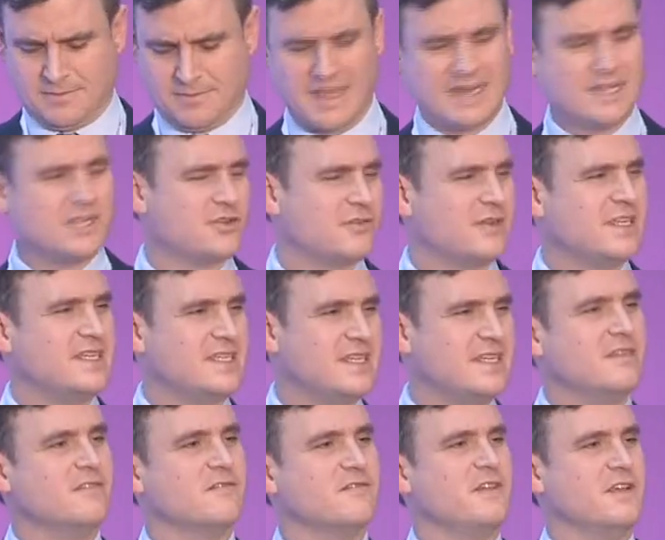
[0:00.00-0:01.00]
Mentoring
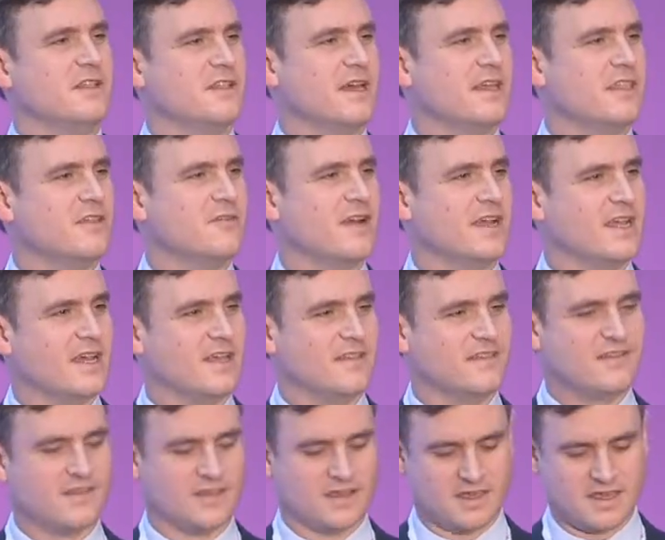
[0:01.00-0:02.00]
didn't feel like the right
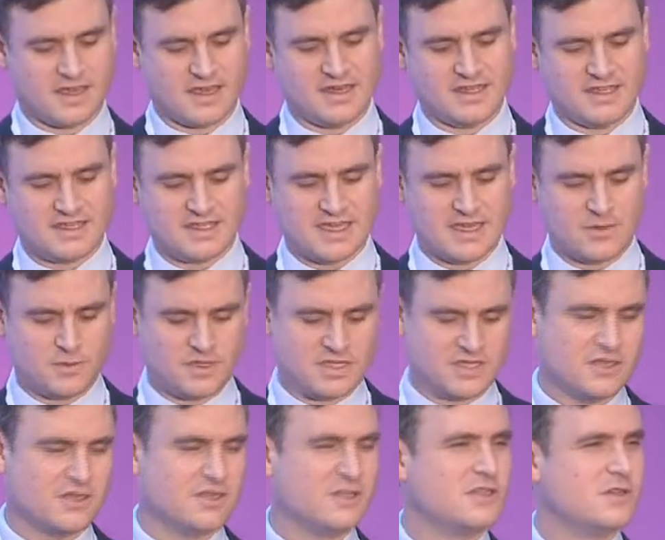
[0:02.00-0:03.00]
answer, and instead we
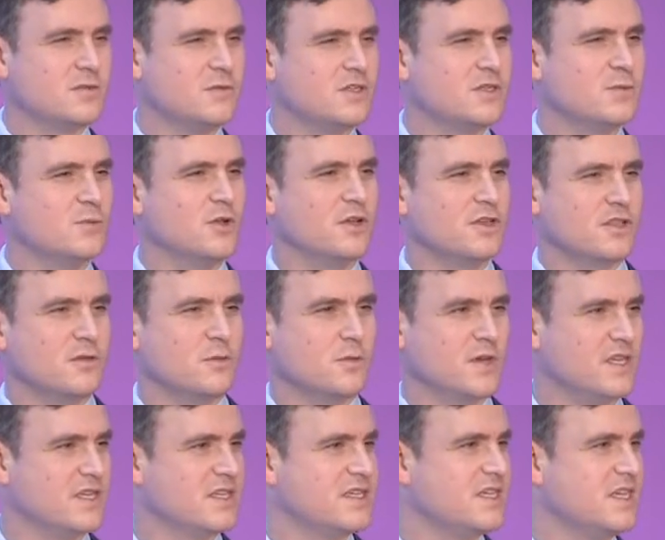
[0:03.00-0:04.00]
turned to some work that
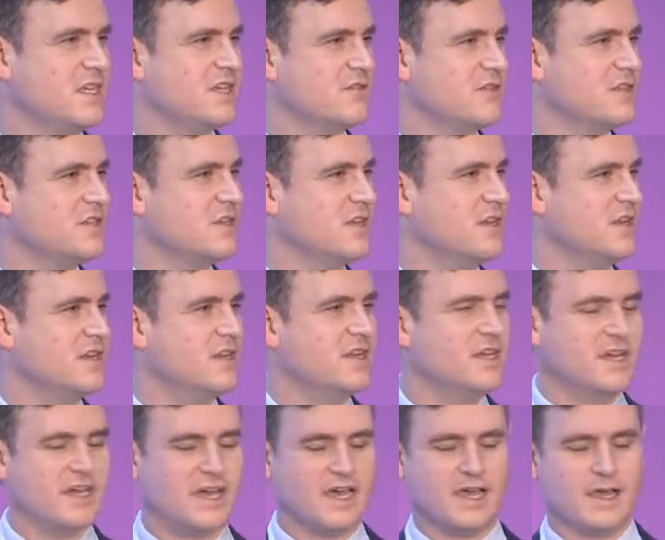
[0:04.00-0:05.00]
we as Seeker had done
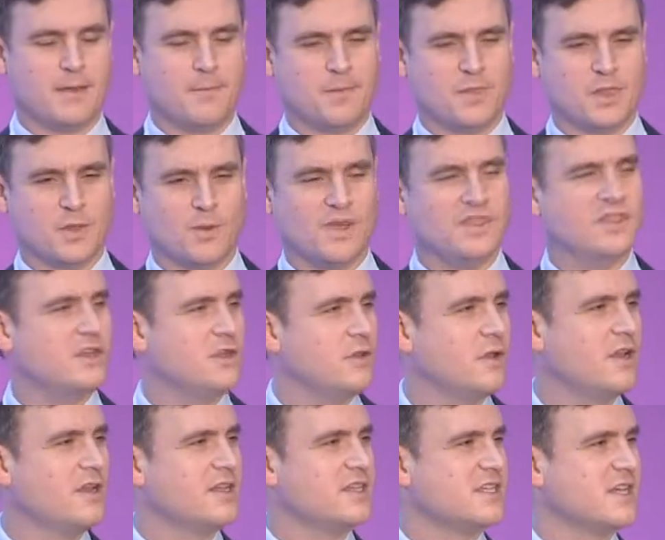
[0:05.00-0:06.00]
when the
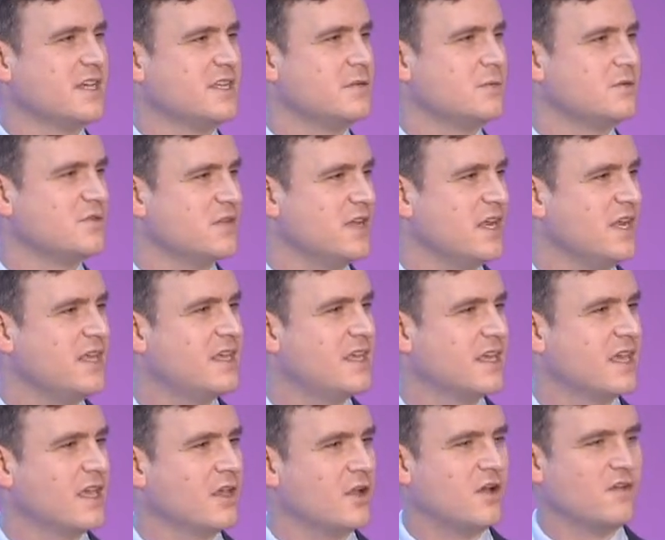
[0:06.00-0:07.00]
nuclear sector was really
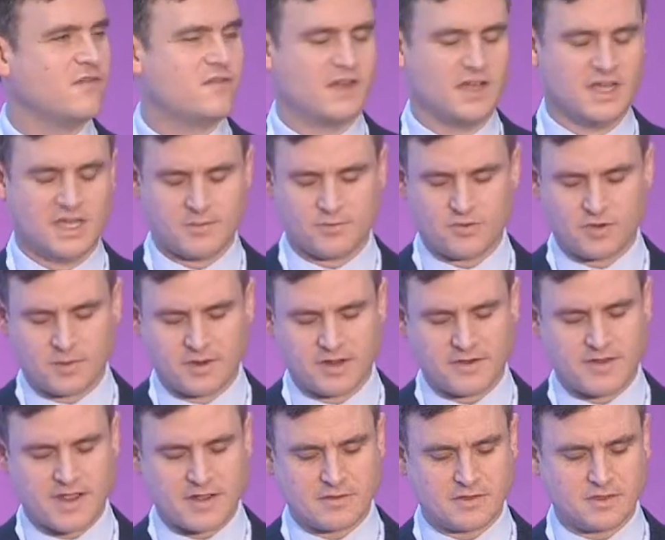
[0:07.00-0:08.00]
kicking off, probably
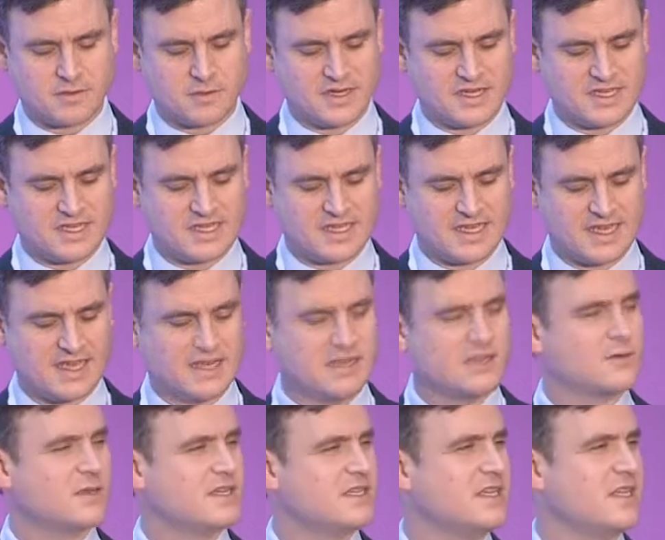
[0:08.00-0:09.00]
around 2010,
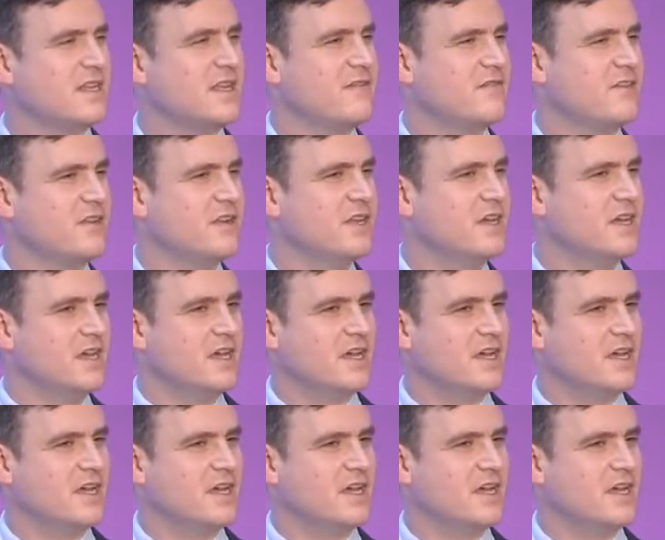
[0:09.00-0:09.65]
2011.